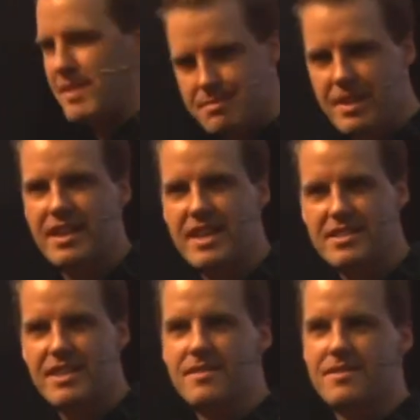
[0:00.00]
much money they
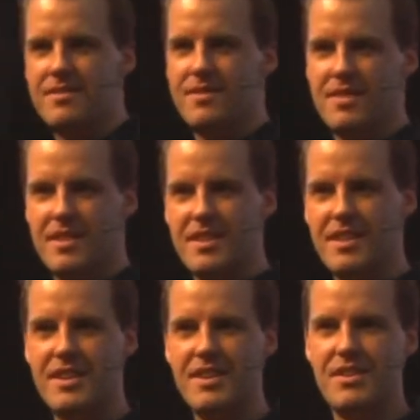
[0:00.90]
said?
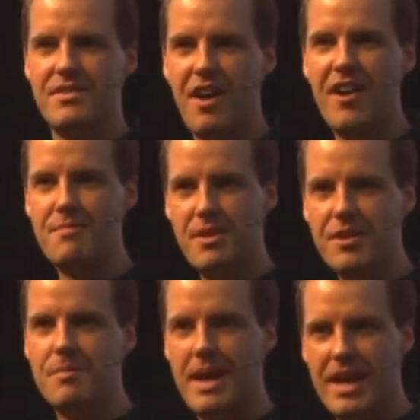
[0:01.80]
£5
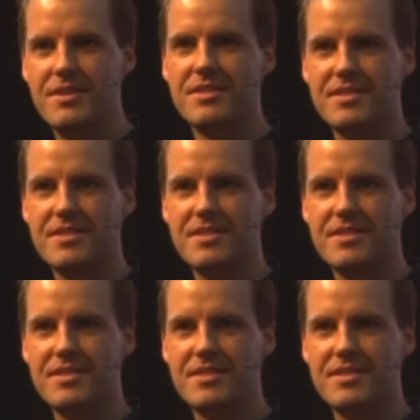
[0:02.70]
million. £5